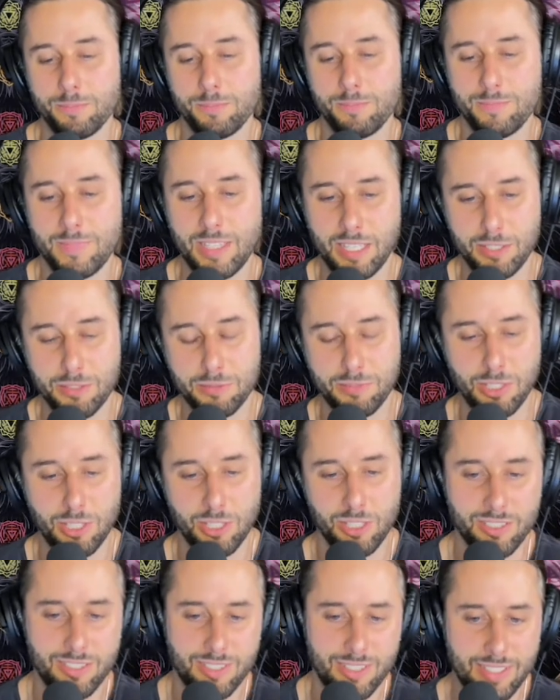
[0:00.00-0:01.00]
Thanks for
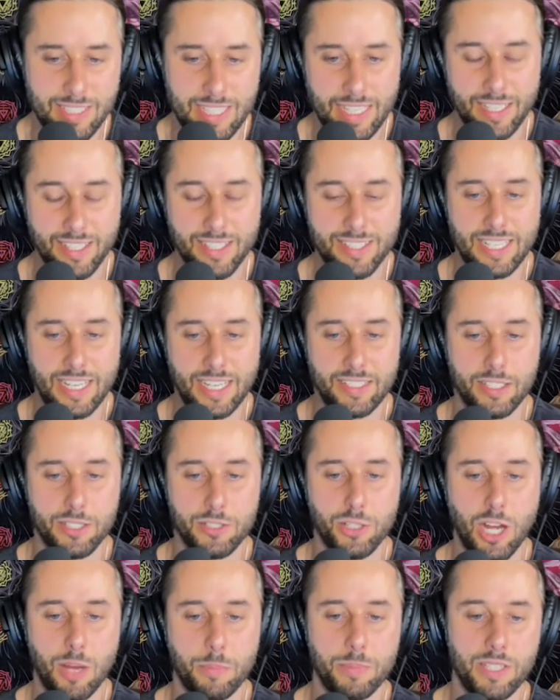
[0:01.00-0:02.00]
taking a second to
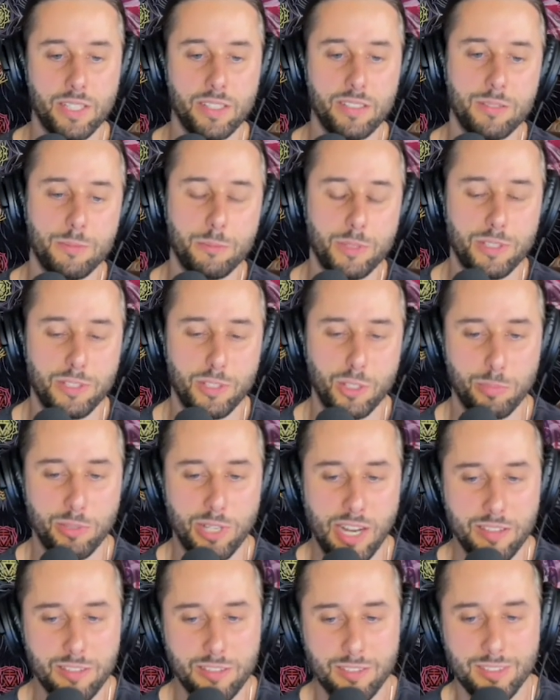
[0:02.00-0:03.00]
drop in with your
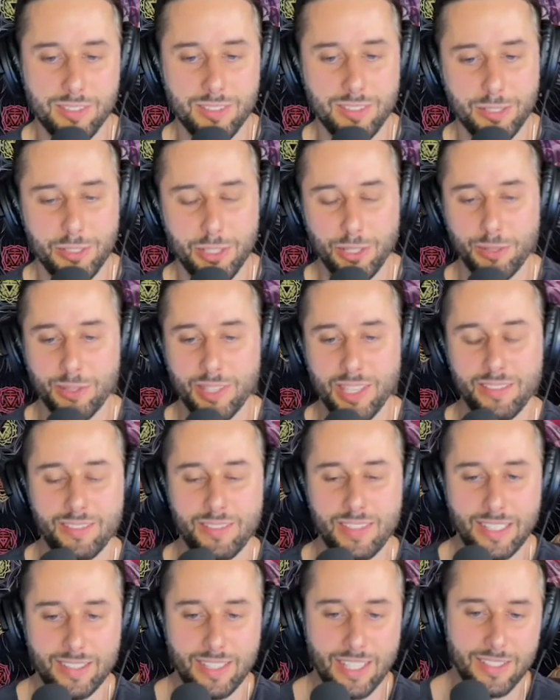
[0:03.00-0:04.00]
breath, that
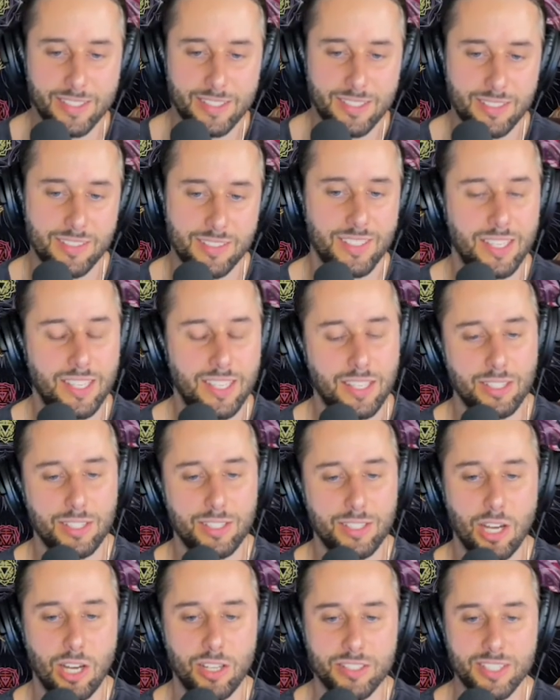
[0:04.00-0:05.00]
thing that's
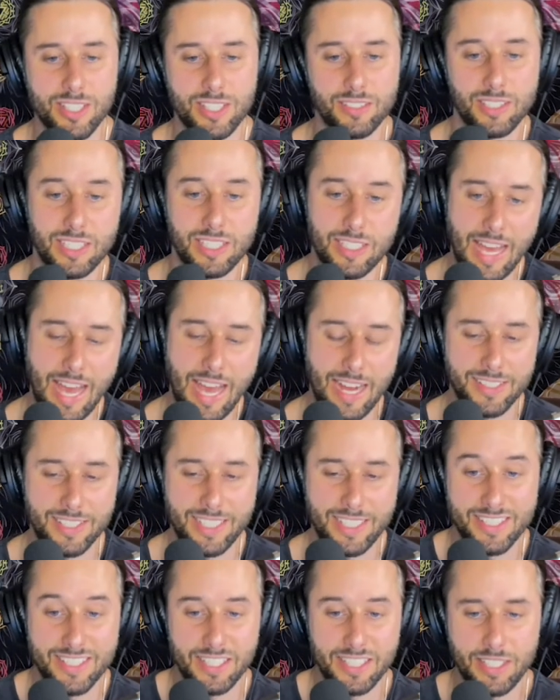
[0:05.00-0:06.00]
constantly
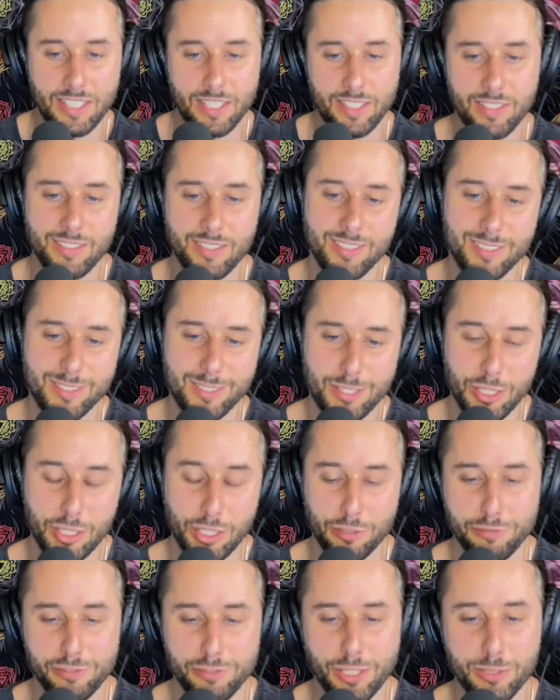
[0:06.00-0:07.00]
acting as a key to your
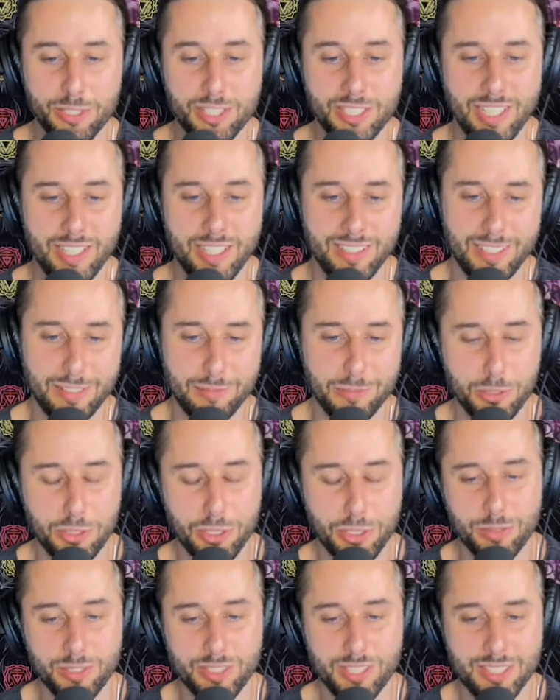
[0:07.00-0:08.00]
flow state, if you
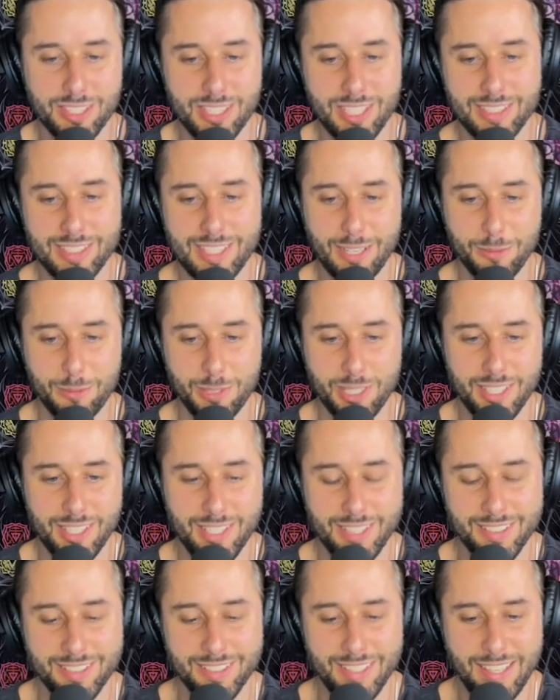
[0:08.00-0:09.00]
choose to see it that way, and